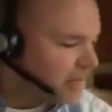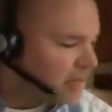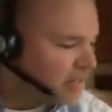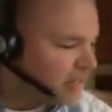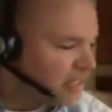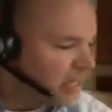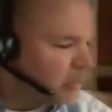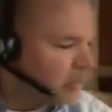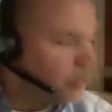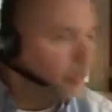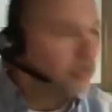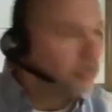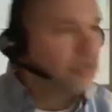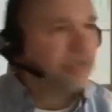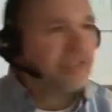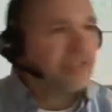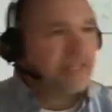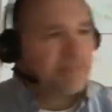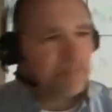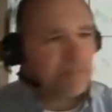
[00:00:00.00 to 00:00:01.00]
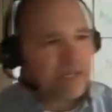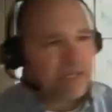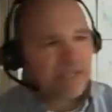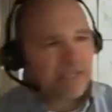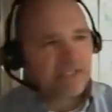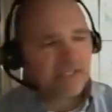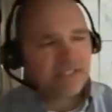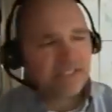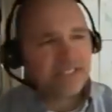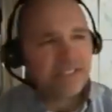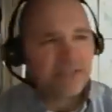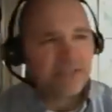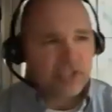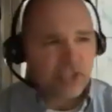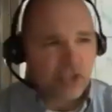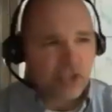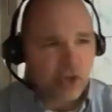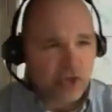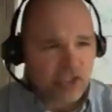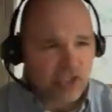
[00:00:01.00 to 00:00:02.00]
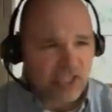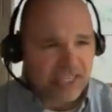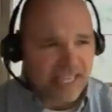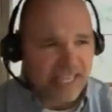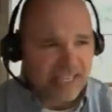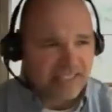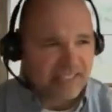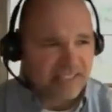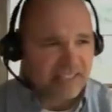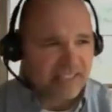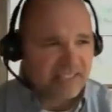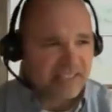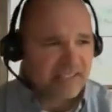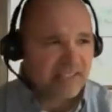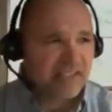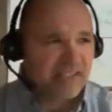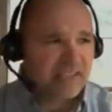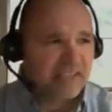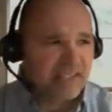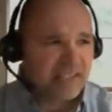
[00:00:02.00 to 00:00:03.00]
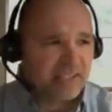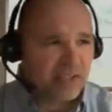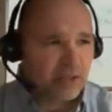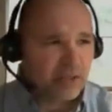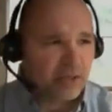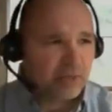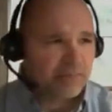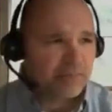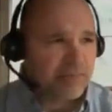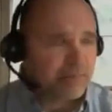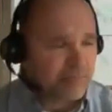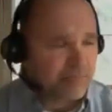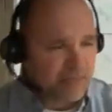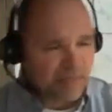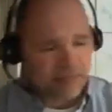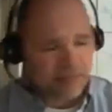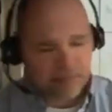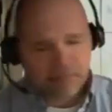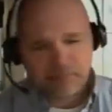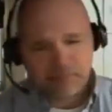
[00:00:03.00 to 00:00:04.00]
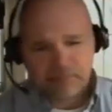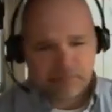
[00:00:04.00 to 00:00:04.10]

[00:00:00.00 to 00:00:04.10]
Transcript: Saying, well, who did they pick to lead the charge against this thing in Europe? They picked